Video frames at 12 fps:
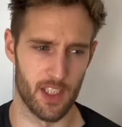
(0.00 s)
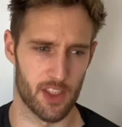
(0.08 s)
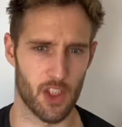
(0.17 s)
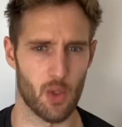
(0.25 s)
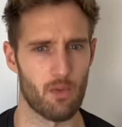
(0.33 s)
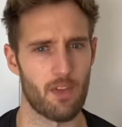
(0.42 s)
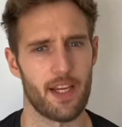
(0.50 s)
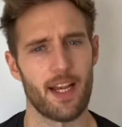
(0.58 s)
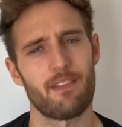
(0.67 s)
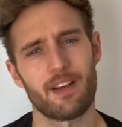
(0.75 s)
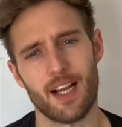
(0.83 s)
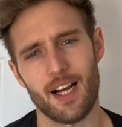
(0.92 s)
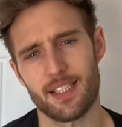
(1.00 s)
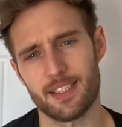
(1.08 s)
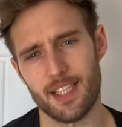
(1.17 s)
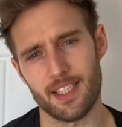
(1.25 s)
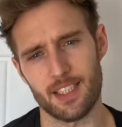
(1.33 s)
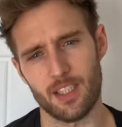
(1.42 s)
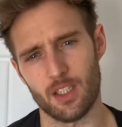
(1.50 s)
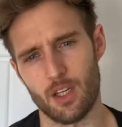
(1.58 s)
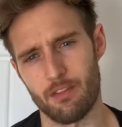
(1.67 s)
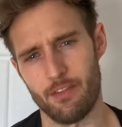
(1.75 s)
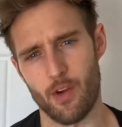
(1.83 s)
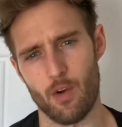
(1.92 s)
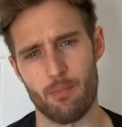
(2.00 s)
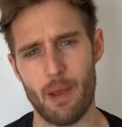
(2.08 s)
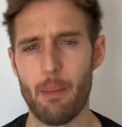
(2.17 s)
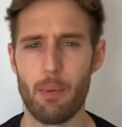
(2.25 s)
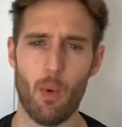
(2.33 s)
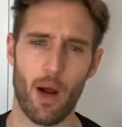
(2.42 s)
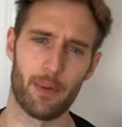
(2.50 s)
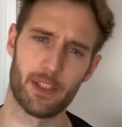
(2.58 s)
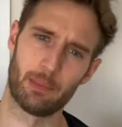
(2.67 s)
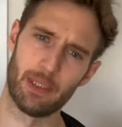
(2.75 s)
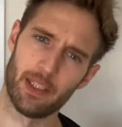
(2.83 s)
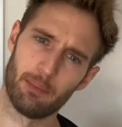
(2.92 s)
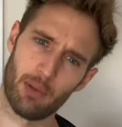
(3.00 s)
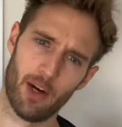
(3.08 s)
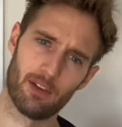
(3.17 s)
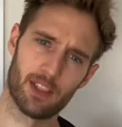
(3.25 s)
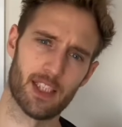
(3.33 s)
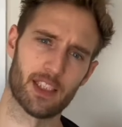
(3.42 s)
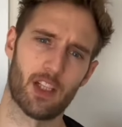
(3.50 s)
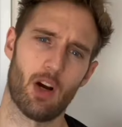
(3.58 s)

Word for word: So there you have it guys, there's a little overview of maybe why we should be prioritizing